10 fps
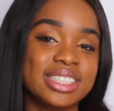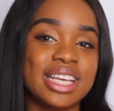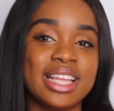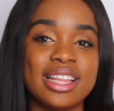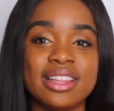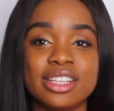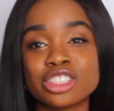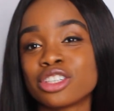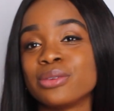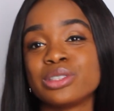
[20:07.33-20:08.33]
in the
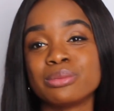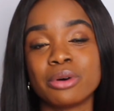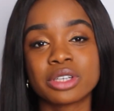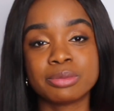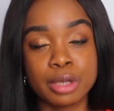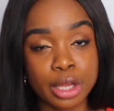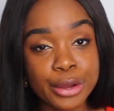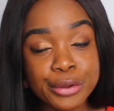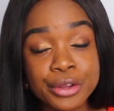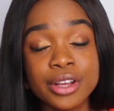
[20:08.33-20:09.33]
description box below